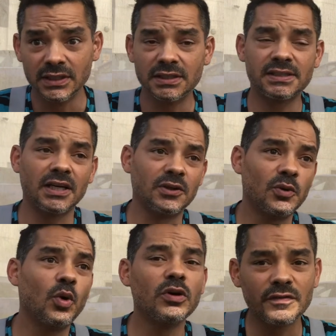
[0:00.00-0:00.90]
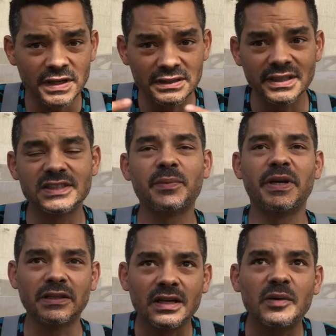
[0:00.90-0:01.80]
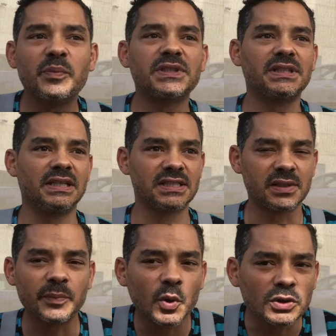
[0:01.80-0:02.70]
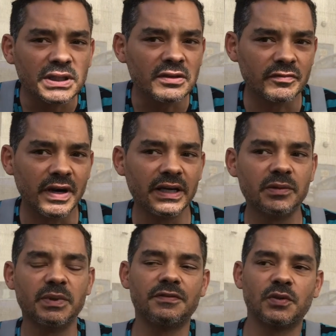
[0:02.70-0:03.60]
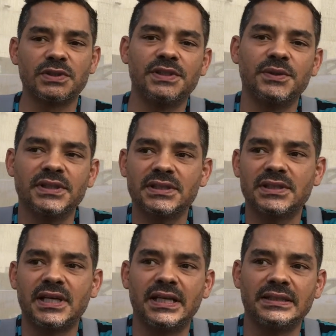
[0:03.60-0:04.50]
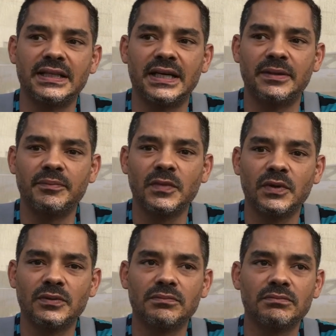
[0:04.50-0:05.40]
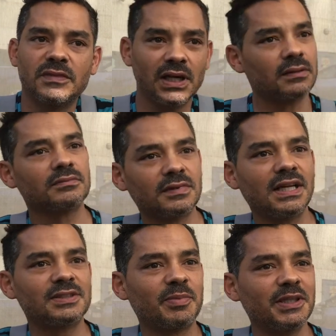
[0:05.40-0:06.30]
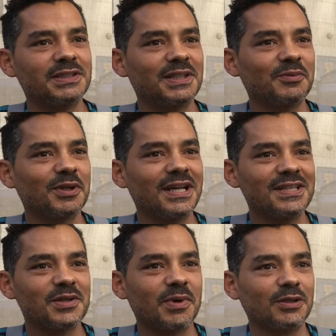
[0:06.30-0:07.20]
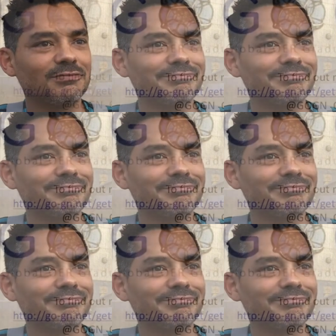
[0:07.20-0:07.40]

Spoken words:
So all of that needs to be encompassed in a support environment for students, and that's basically what that's about.